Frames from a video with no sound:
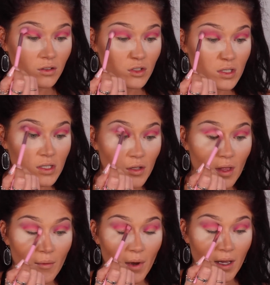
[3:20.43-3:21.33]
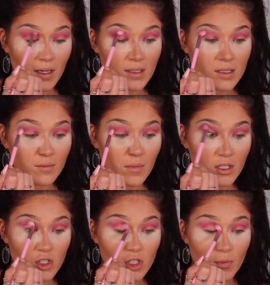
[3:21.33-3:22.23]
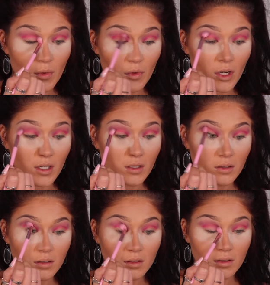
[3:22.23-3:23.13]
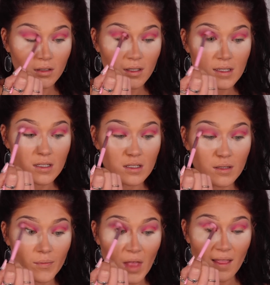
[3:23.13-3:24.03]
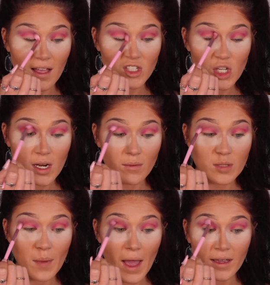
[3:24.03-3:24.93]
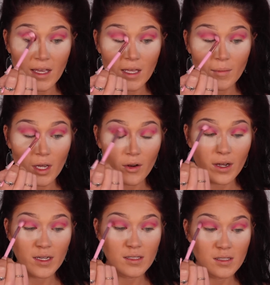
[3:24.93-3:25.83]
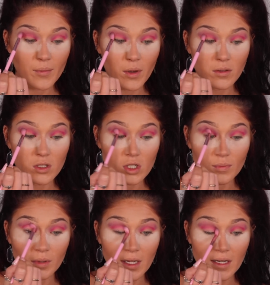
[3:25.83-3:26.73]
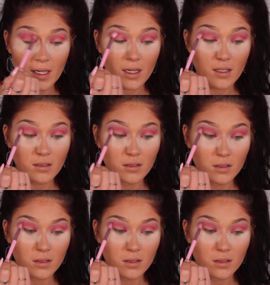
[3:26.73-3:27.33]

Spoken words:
Just so that way it's much smoother, because that last shade I was packing in my crease opposed to just blending it.